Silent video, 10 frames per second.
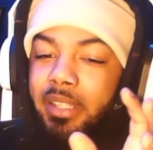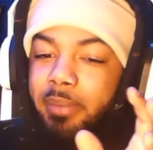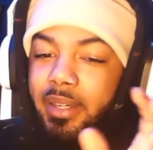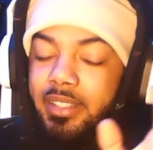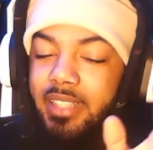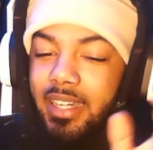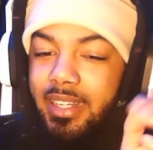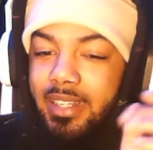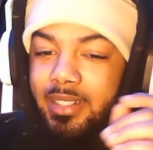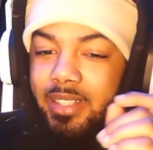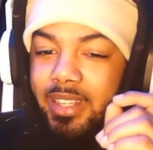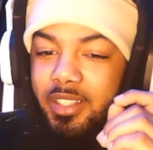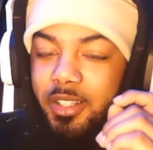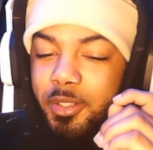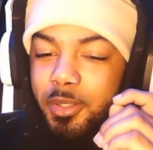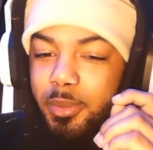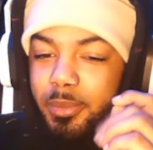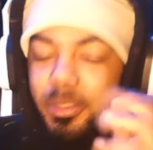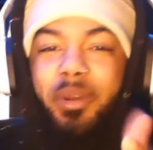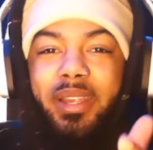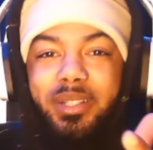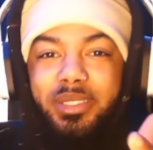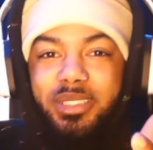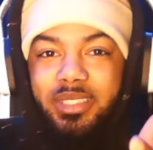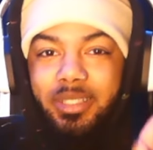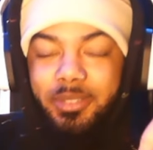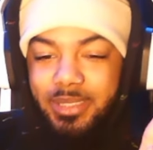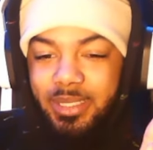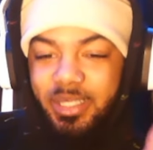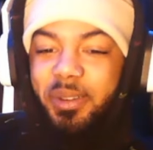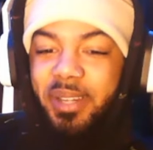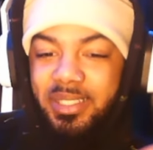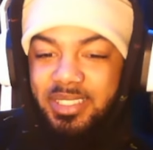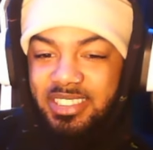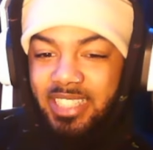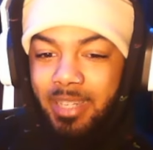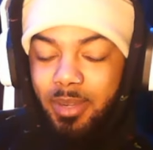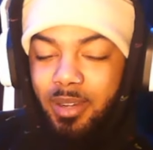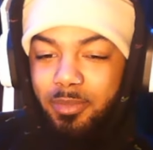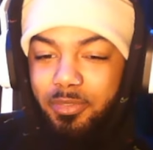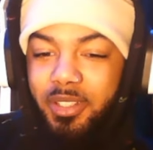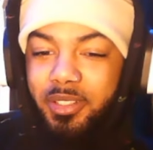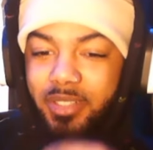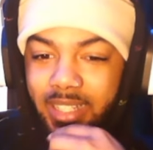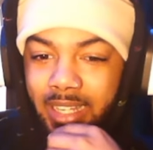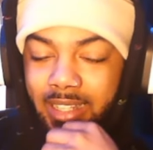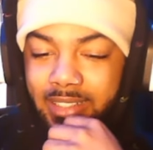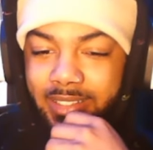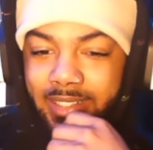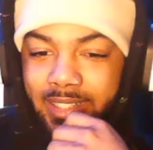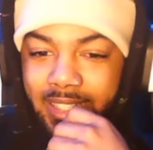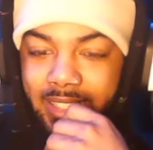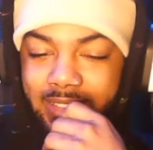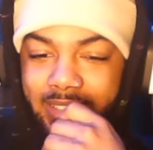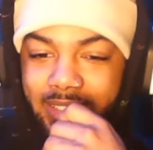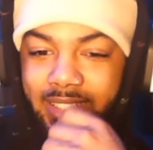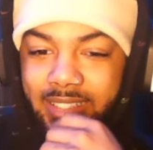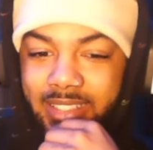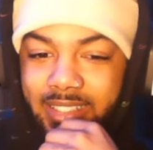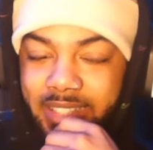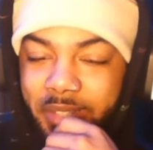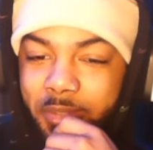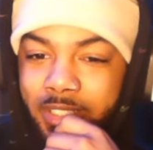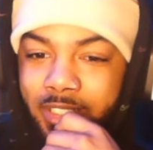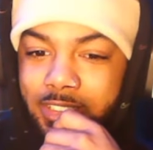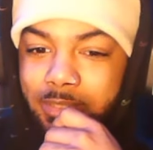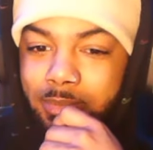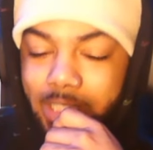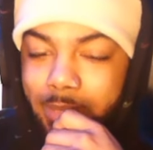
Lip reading: but you kind of hear it like low energy. I would say low energy type flow. I dig it. They really on some demon